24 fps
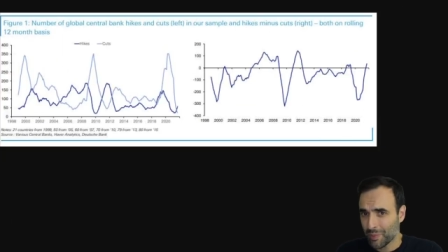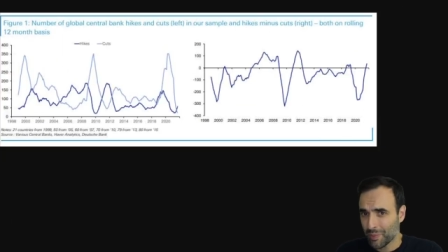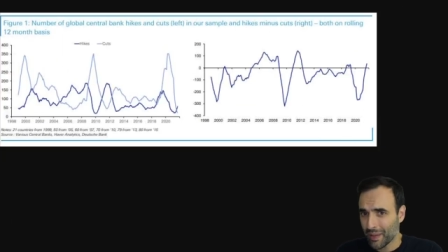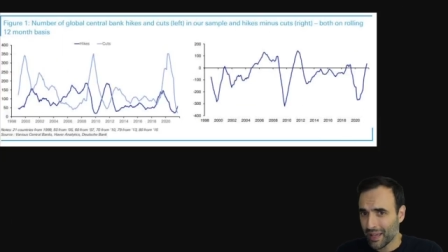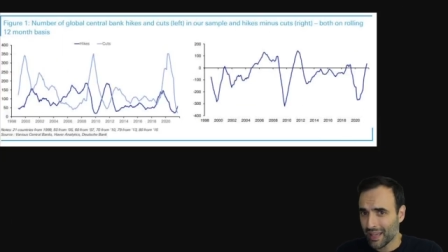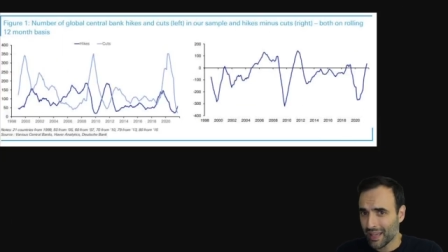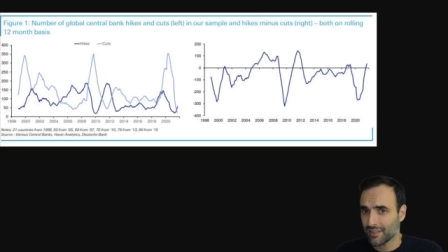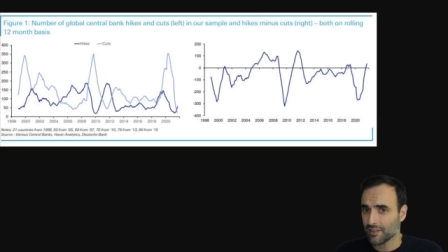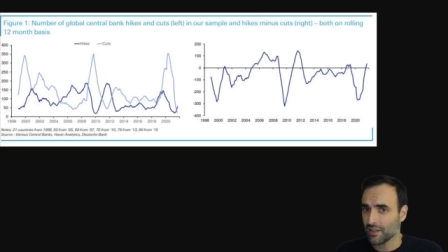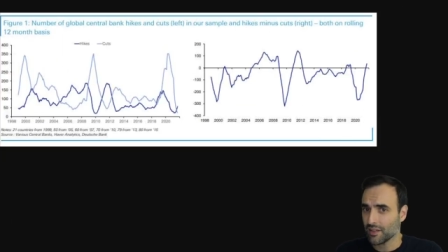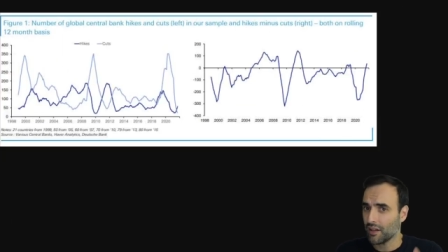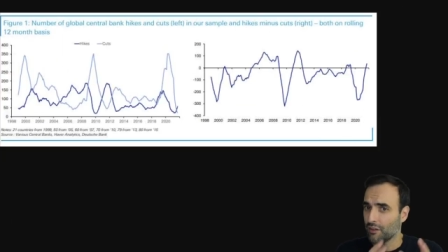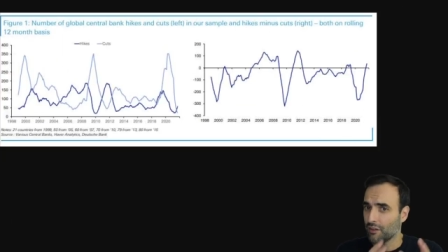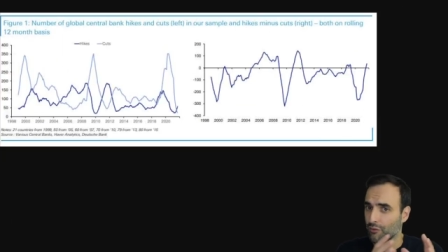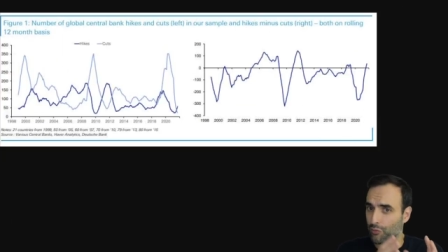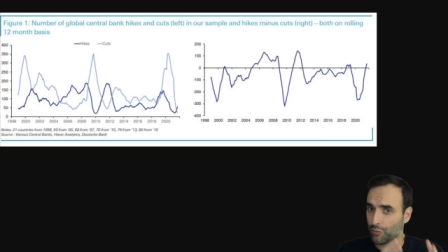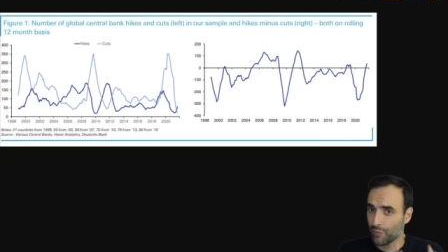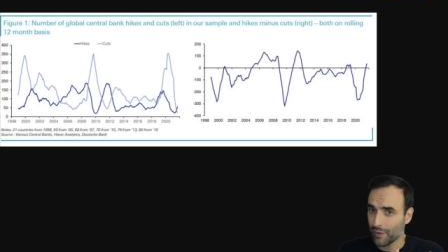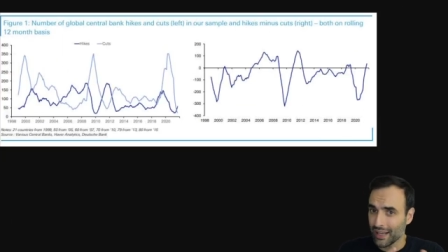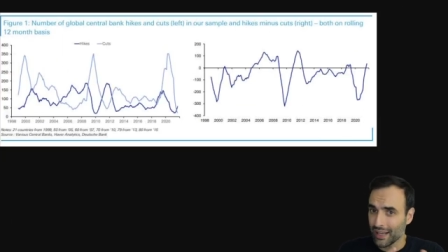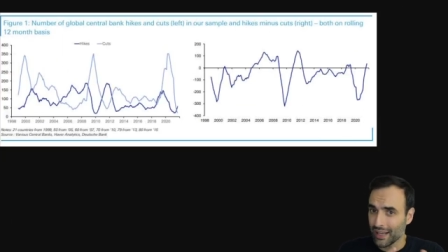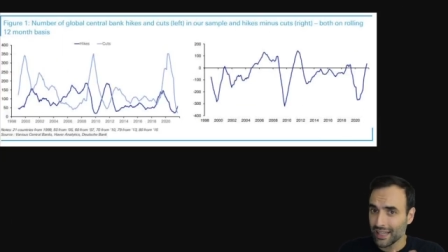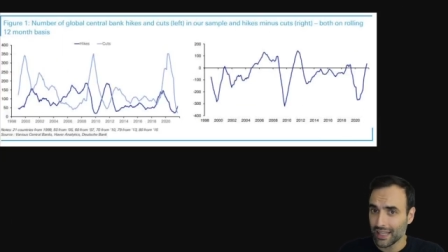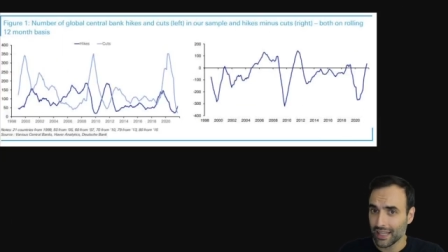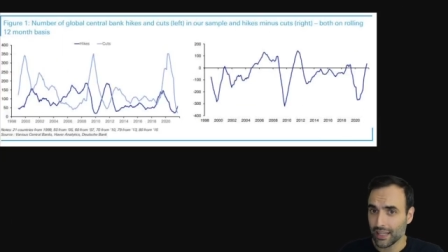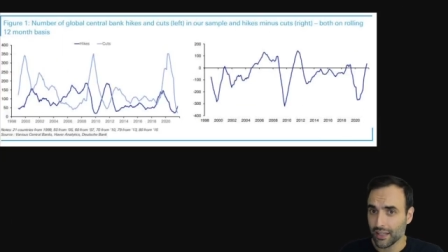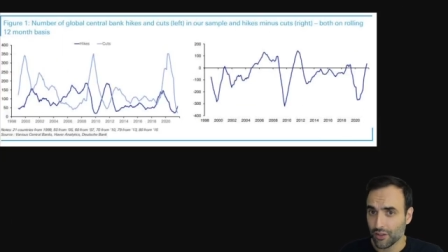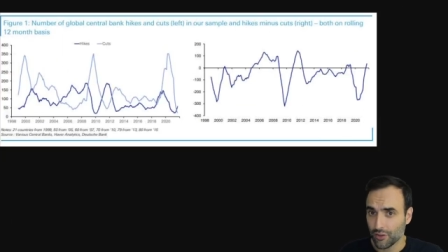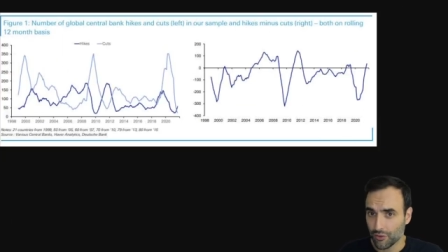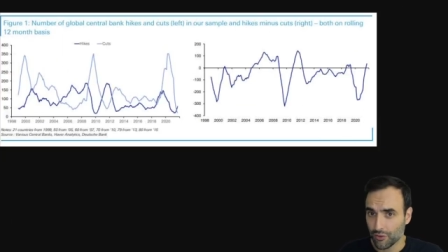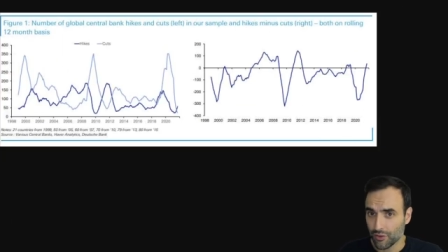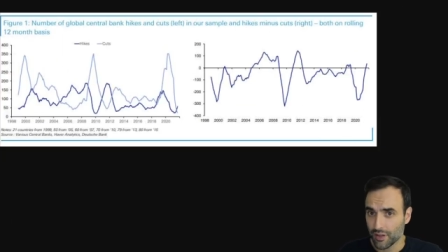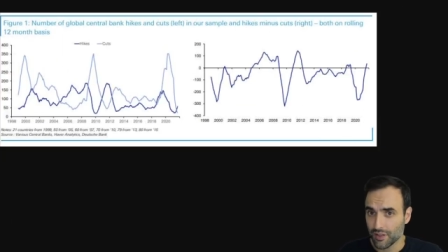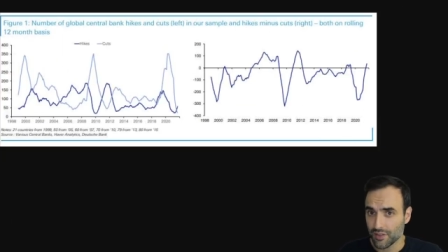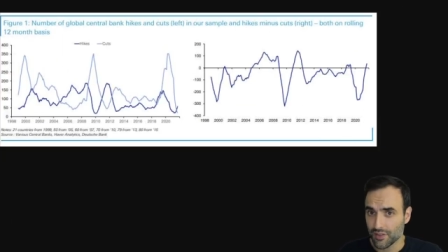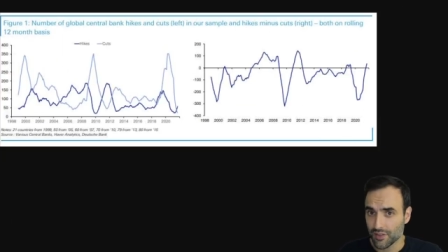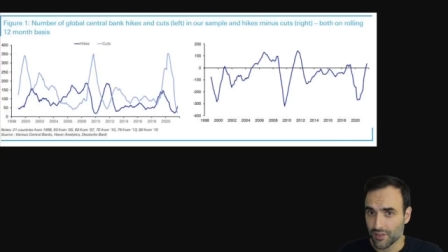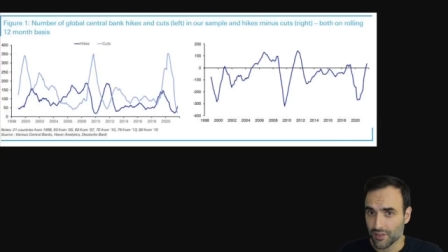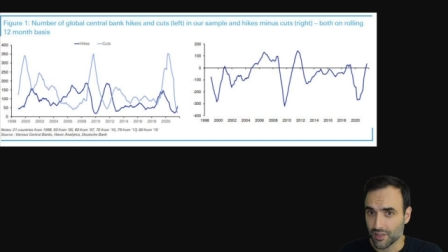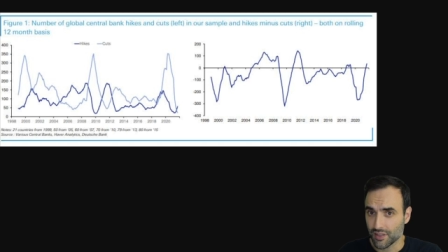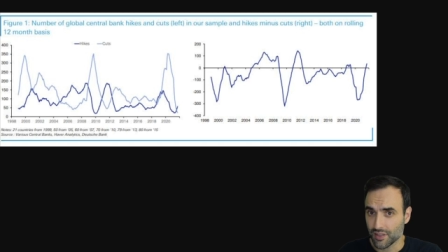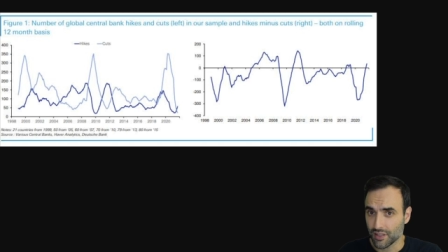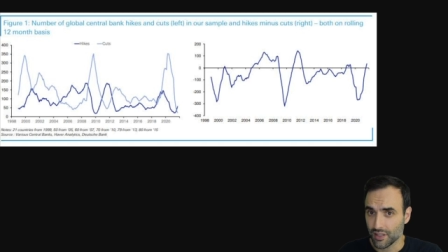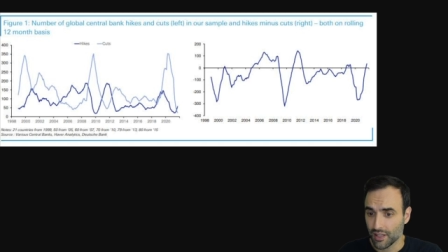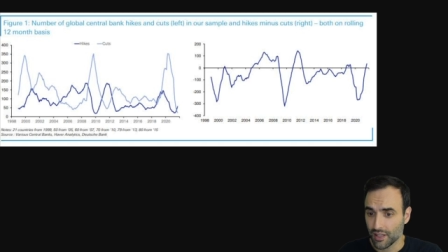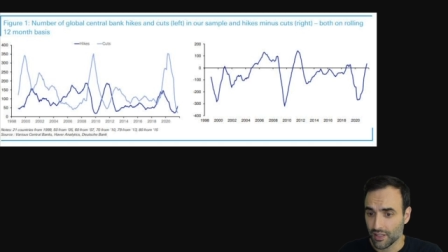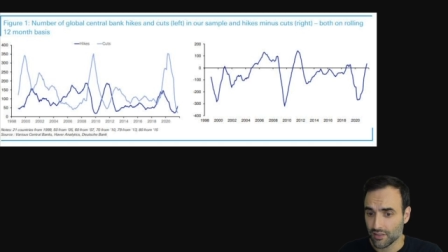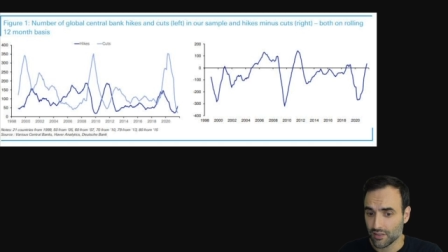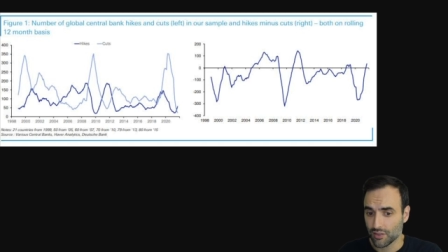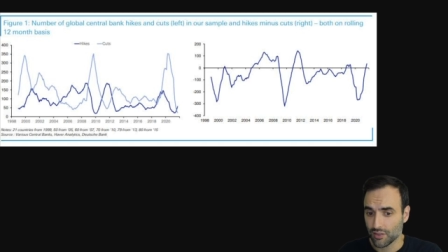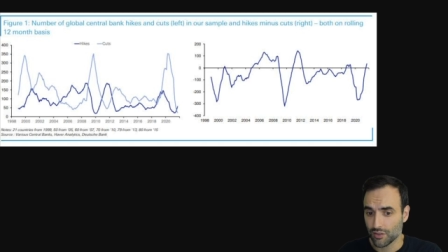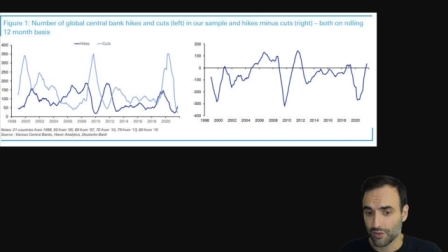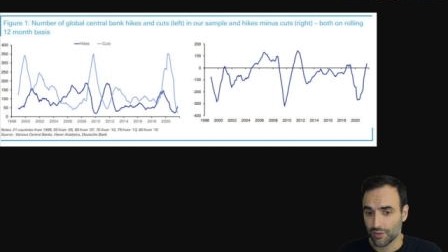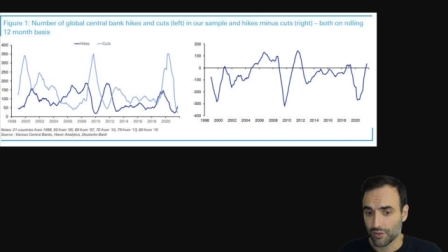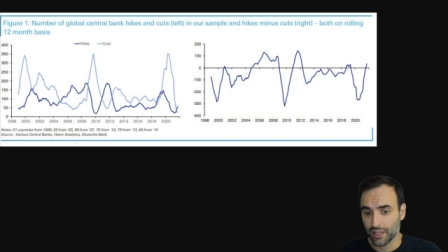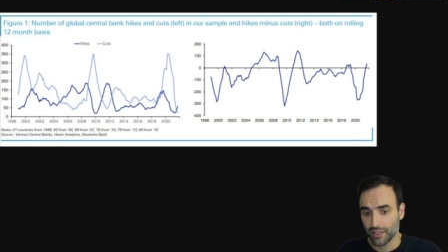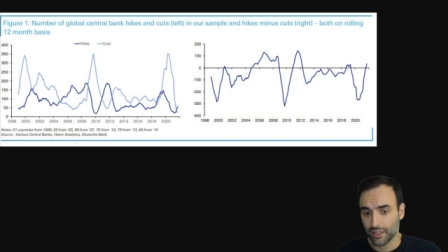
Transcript: pace of rate increases in history,